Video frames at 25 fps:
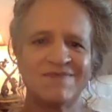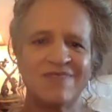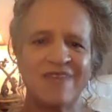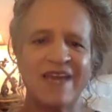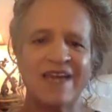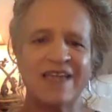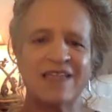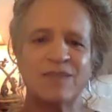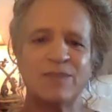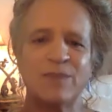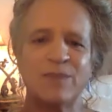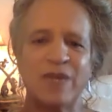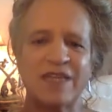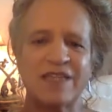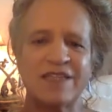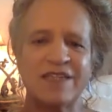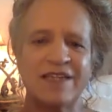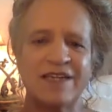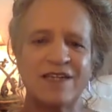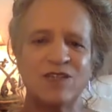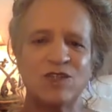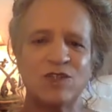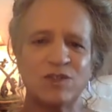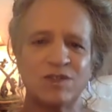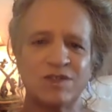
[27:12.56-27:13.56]

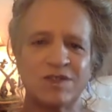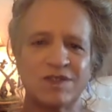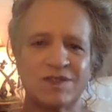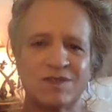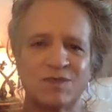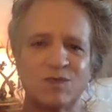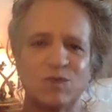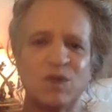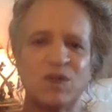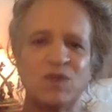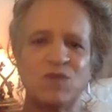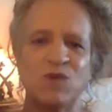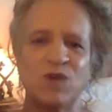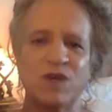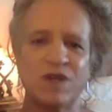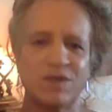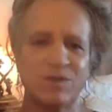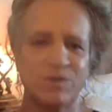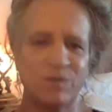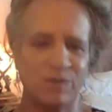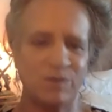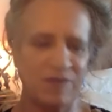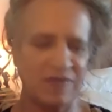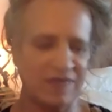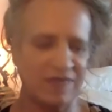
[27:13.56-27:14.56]
Expectations. We want to
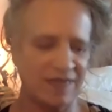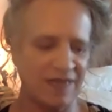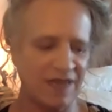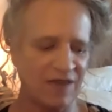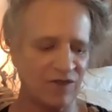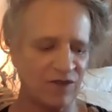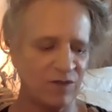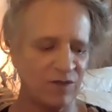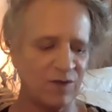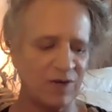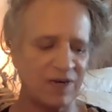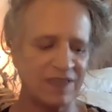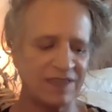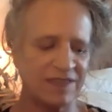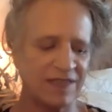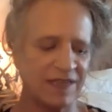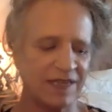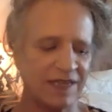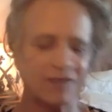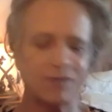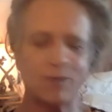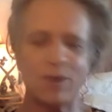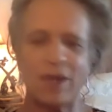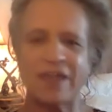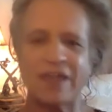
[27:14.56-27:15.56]
be everybody's
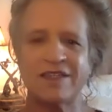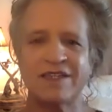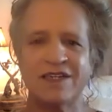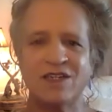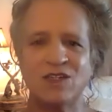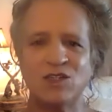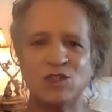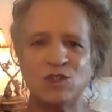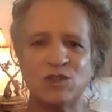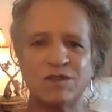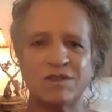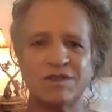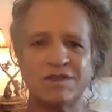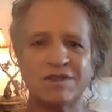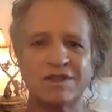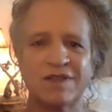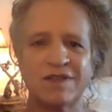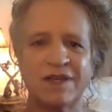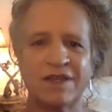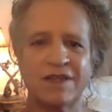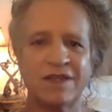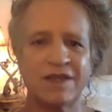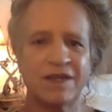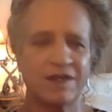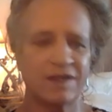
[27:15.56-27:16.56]
expectation.
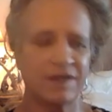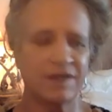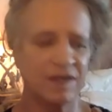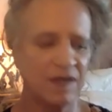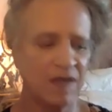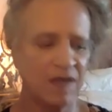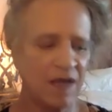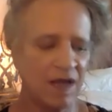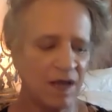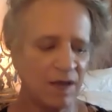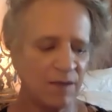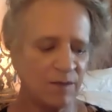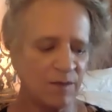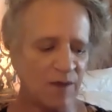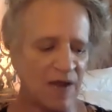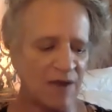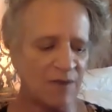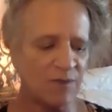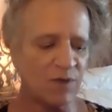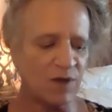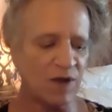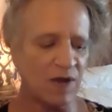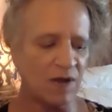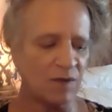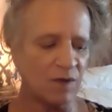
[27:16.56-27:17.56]
And then my
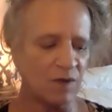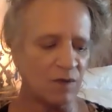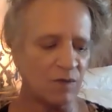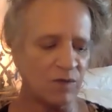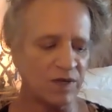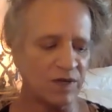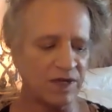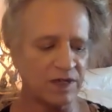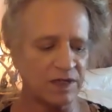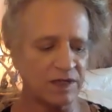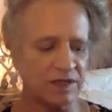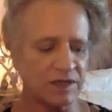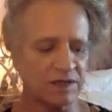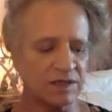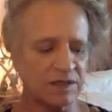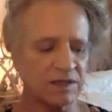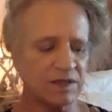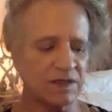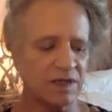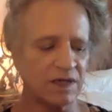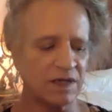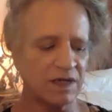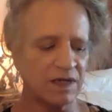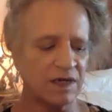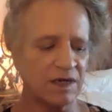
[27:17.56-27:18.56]
problem is,
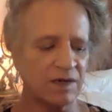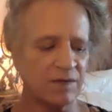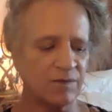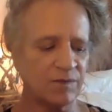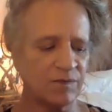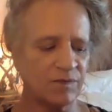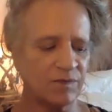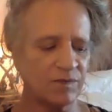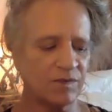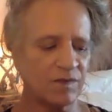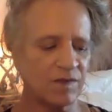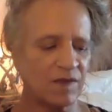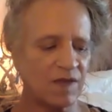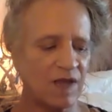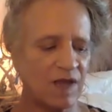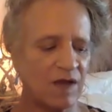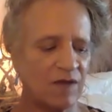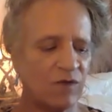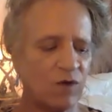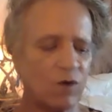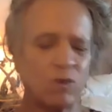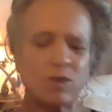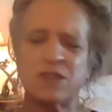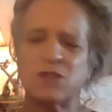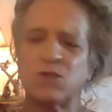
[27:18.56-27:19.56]

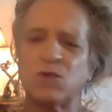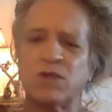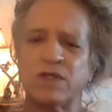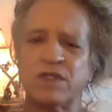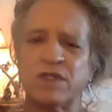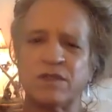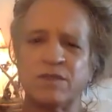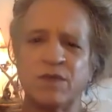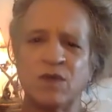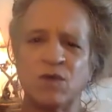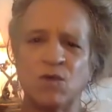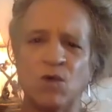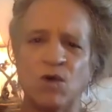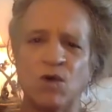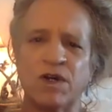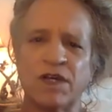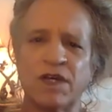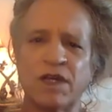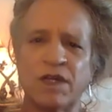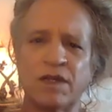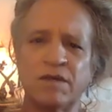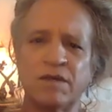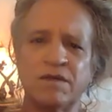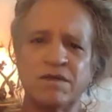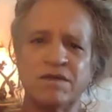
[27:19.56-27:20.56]
I've always wanted to be
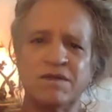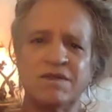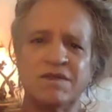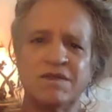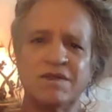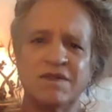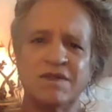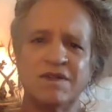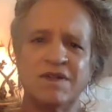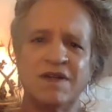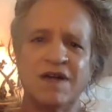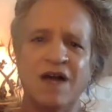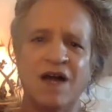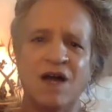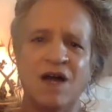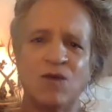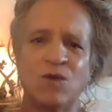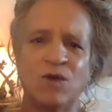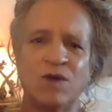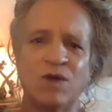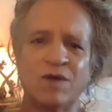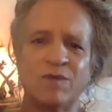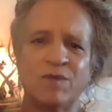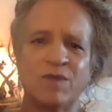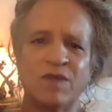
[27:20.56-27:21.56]
wanted. I
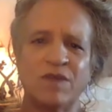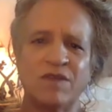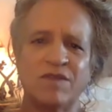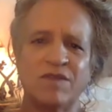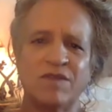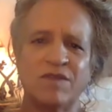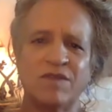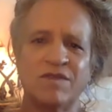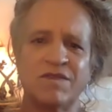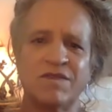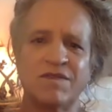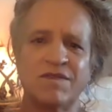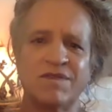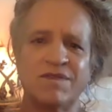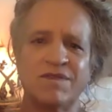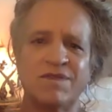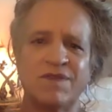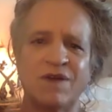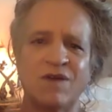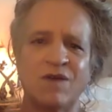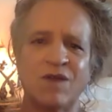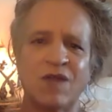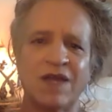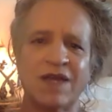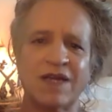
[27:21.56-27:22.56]
want to be
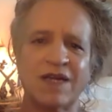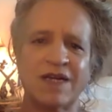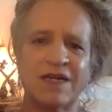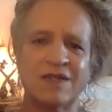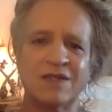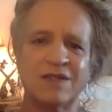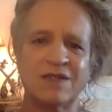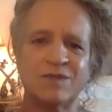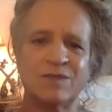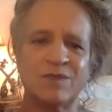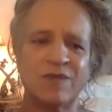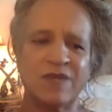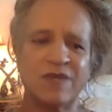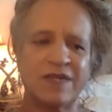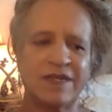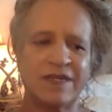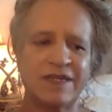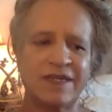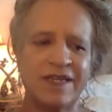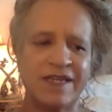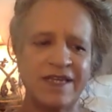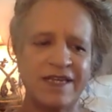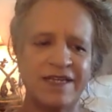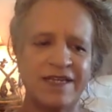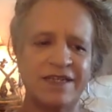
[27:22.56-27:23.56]
felt like I was being
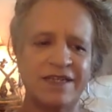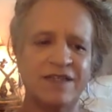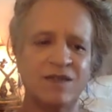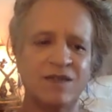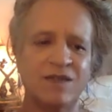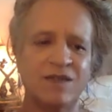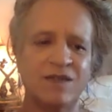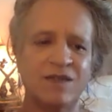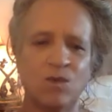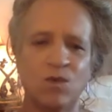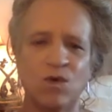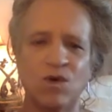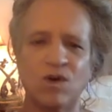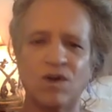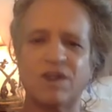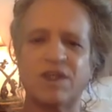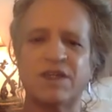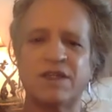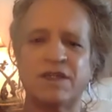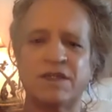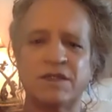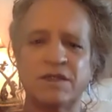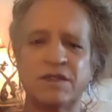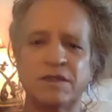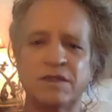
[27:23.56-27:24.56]
needed or wanted
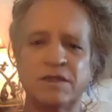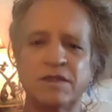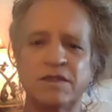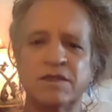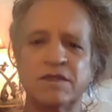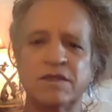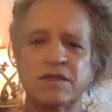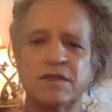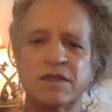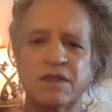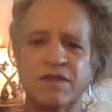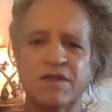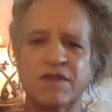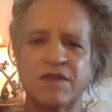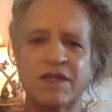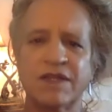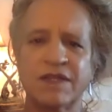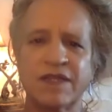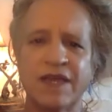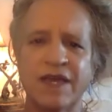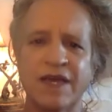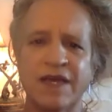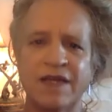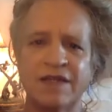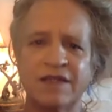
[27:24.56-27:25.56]
and stuff like
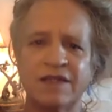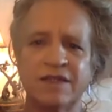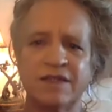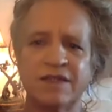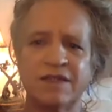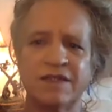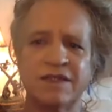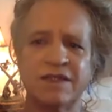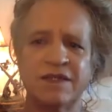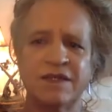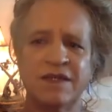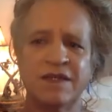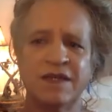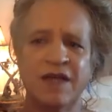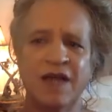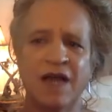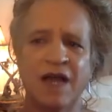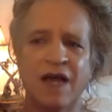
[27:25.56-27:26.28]
that. Mm-hmm.